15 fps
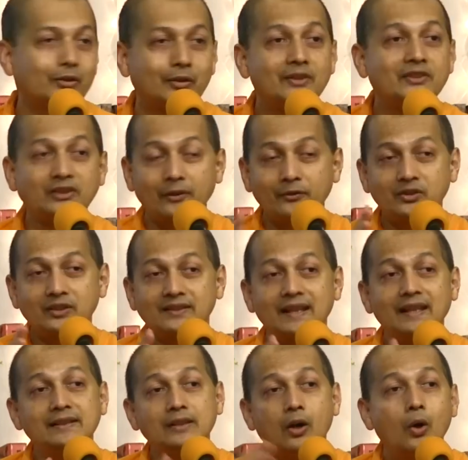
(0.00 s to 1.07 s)
So instead of
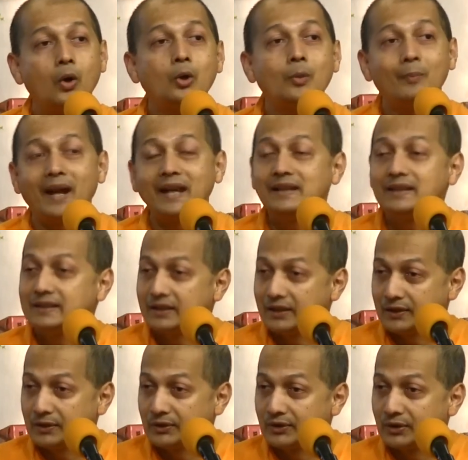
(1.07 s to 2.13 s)
saying the whole mind, here
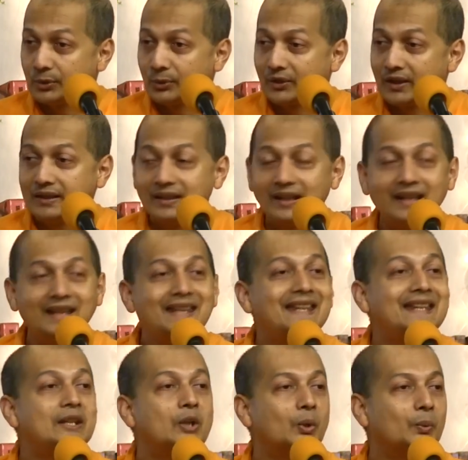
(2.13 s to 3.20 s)
he is using
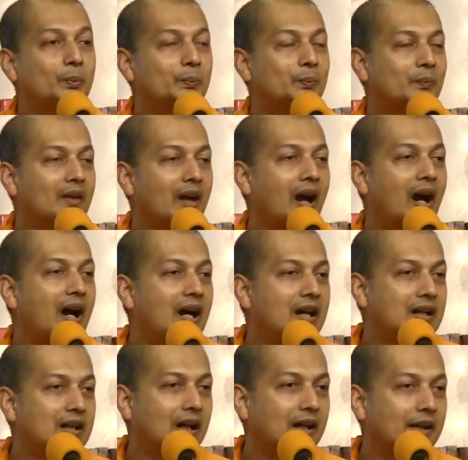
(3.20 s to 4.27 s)
ego,
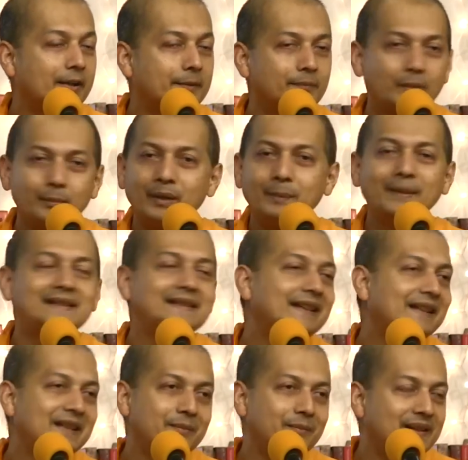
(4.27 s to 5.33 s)
ahankara. But
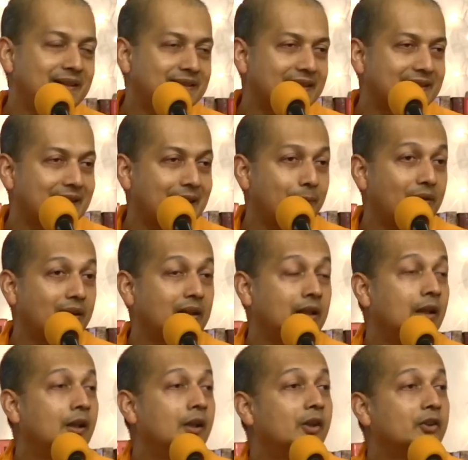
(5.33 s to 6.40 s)
basically, he means the same thing.
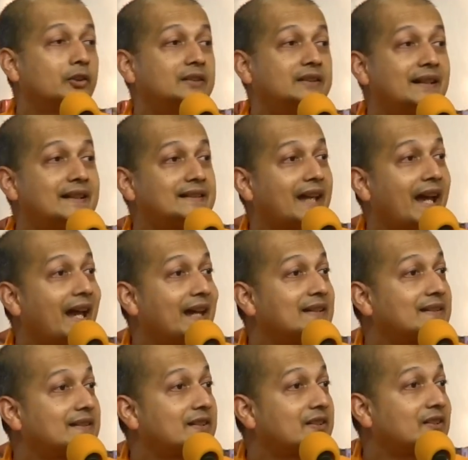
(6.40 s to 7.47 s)
So this
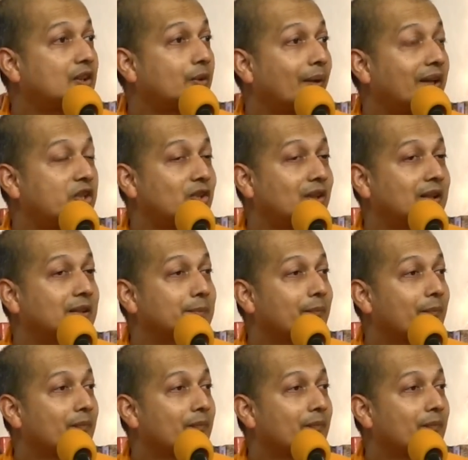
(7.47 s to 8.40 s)
answers the question,